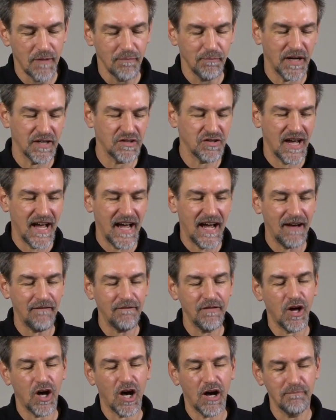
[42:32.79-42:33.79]
but you
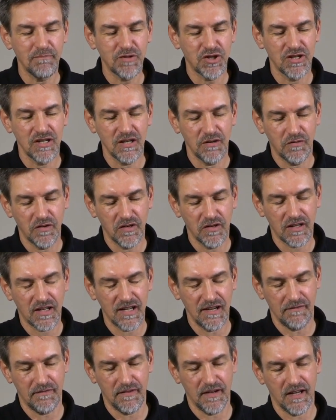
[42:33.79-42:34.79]
have the option, if you
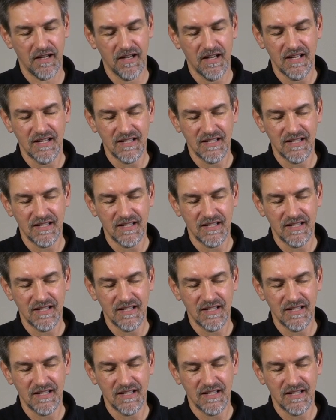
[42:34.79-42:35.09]
give a